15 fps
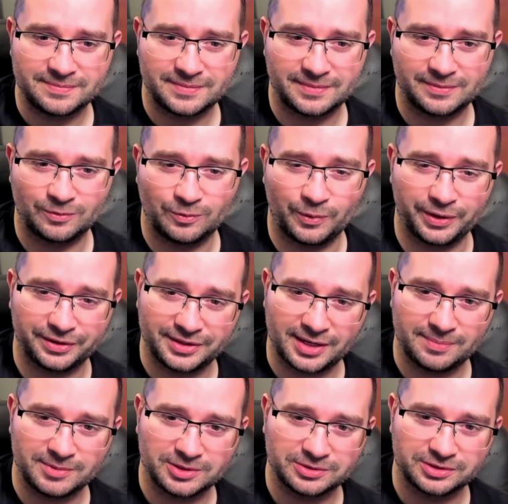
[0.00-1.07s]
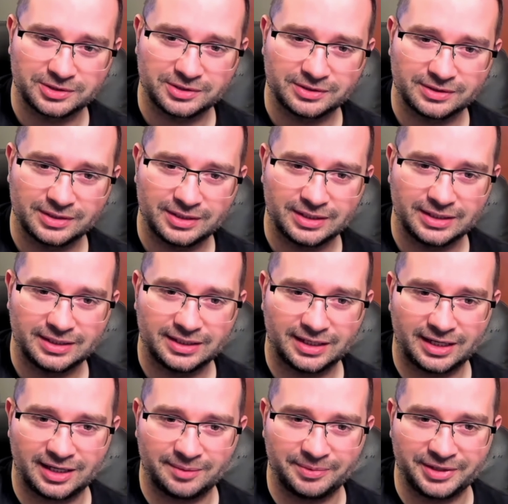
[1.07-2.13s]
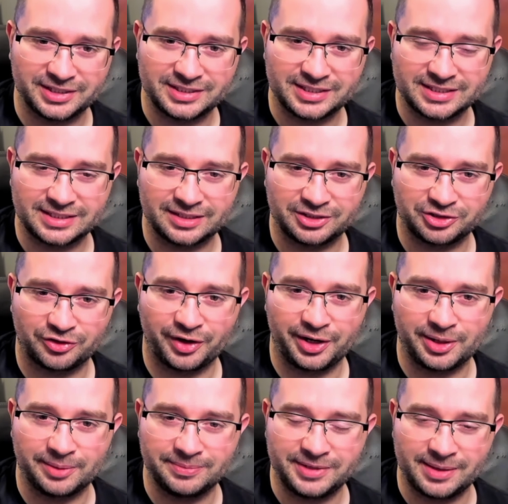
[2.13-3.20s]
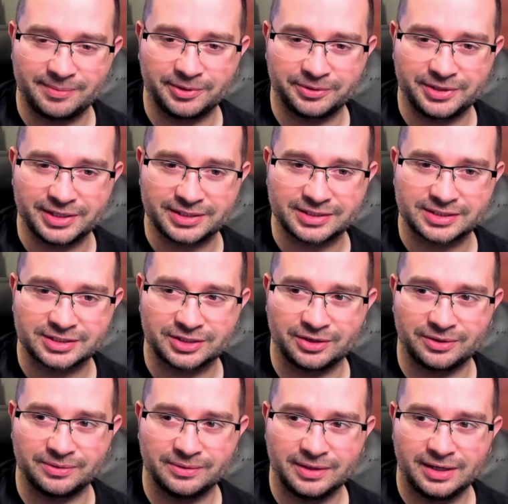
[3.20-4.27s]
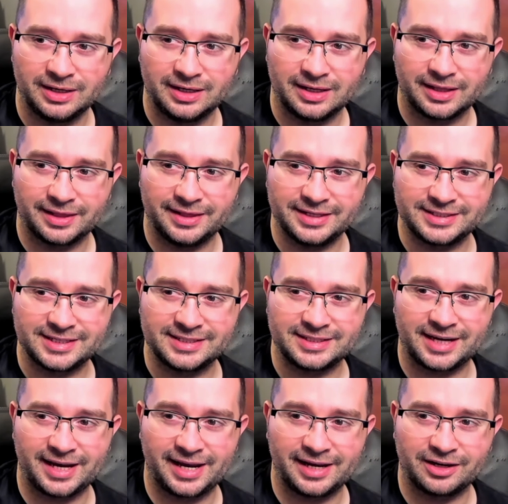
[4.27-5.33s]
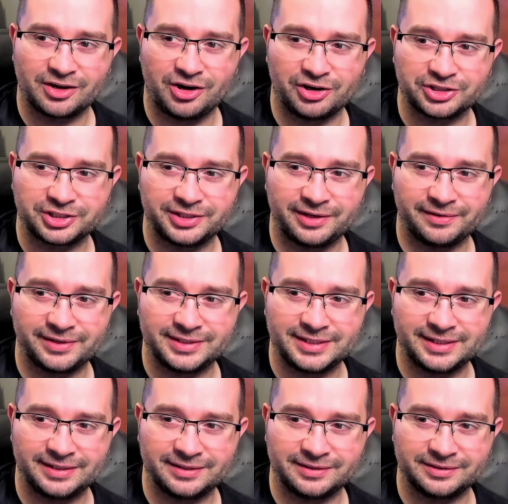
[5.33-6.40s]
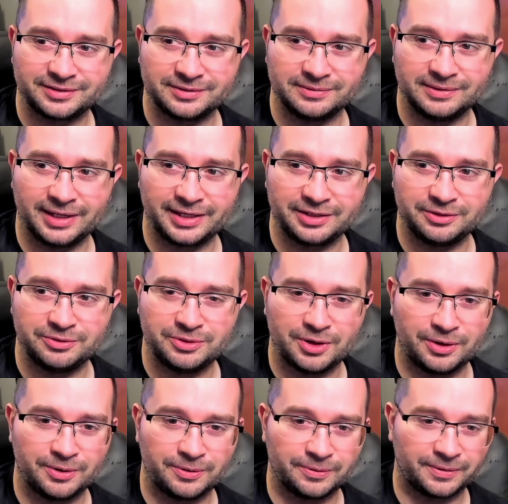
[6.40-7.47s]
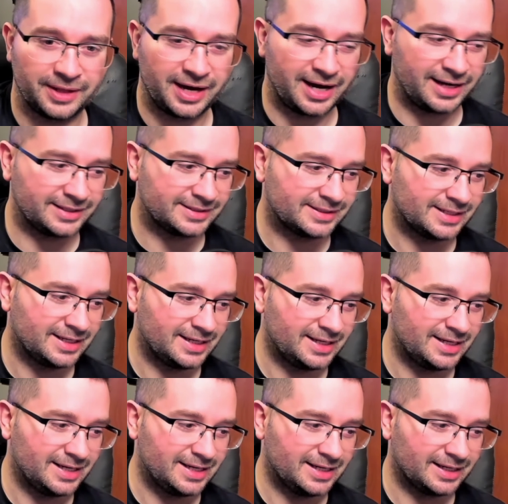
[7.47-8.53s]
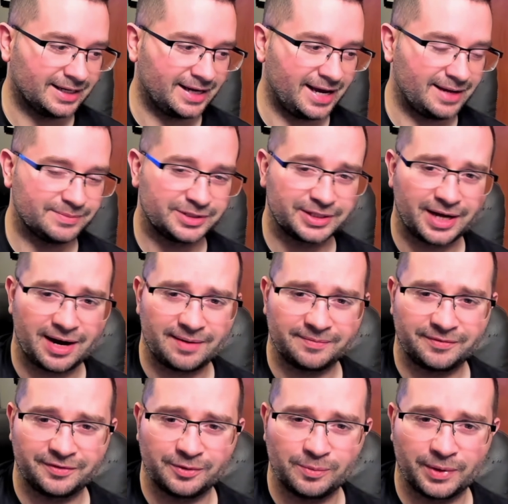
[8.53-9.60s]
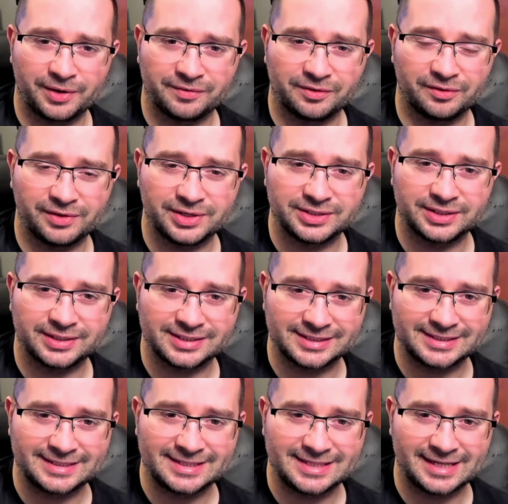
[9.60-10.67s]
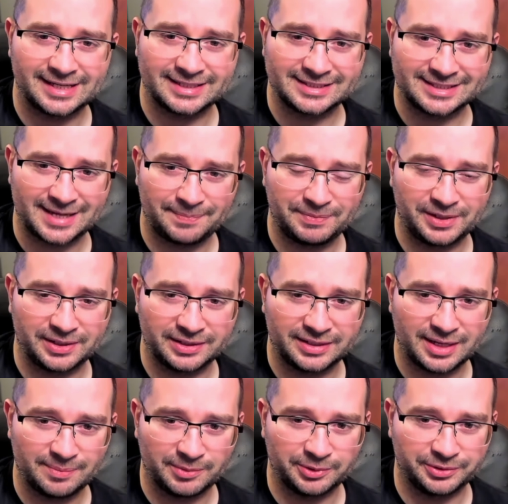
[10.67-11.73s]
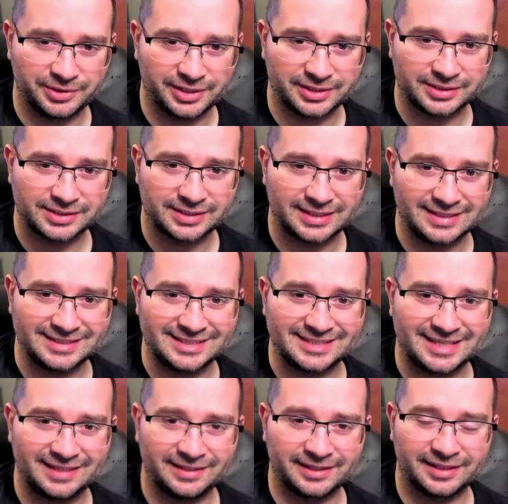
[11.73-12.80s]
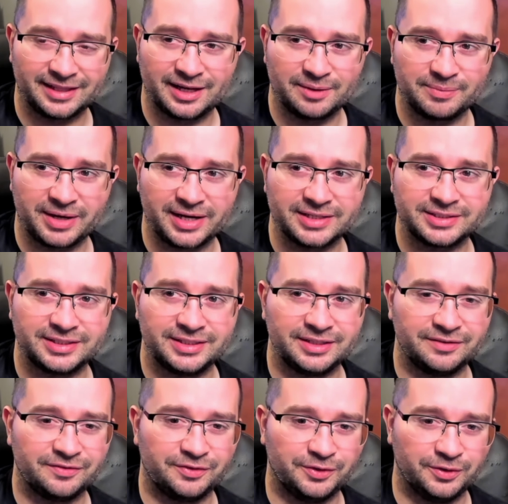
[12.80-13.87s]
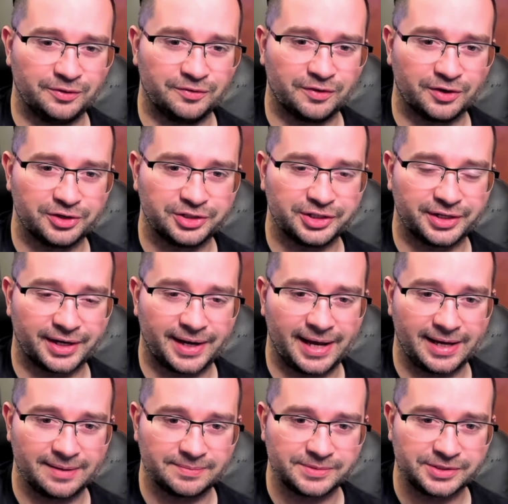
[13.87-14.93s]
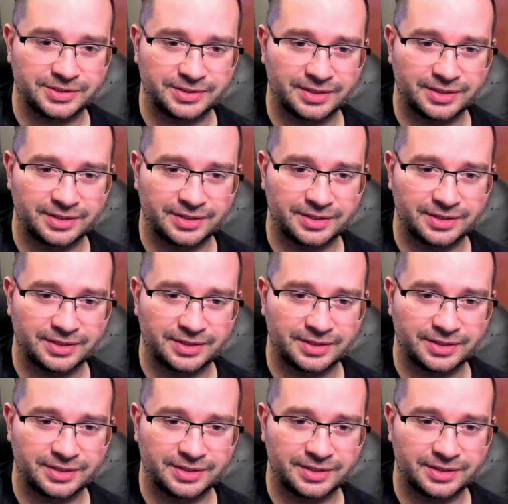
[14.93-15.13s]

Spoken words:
with demos. But this is a straight up demo disc. So this is a cautionary tale to let you know that GameStop, for whatever reason, is accepting demo discs and selling them as the full version games.